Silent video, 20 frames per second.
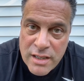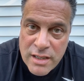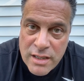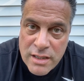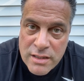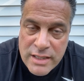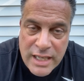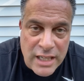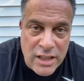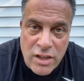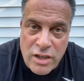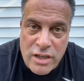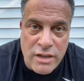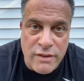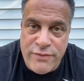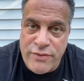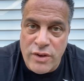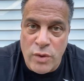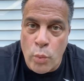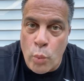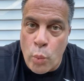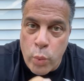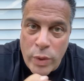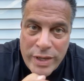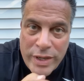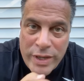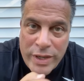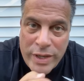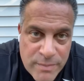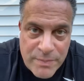They're looking for
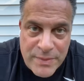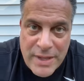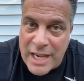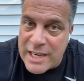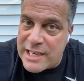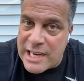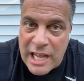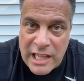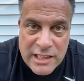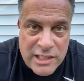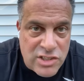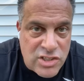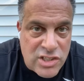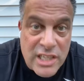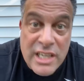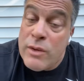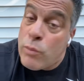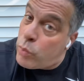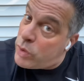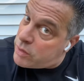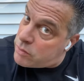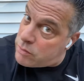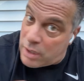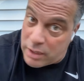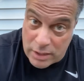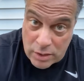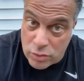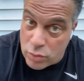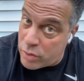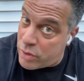wisdom, not knowledge. We, no,
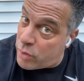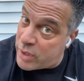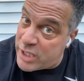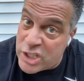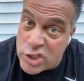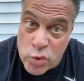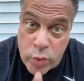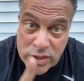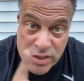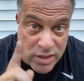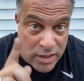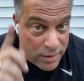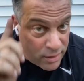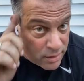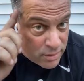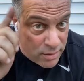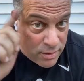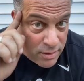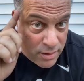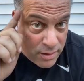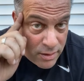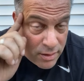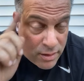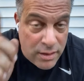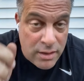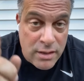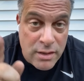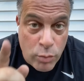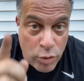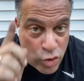no, don't go get it twisted.
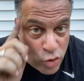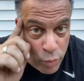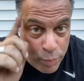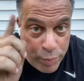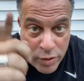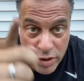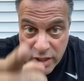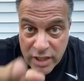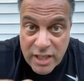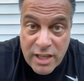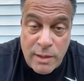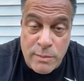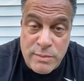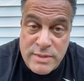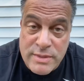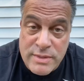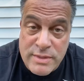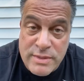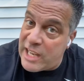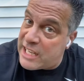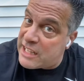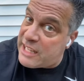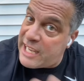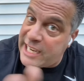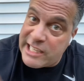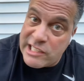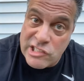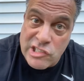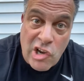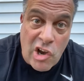What you put in comes out like
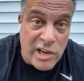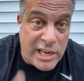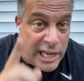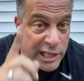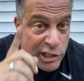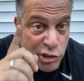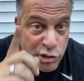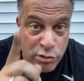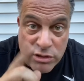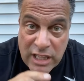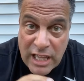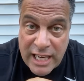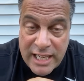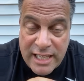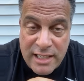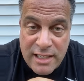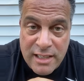light and dark. I choose light.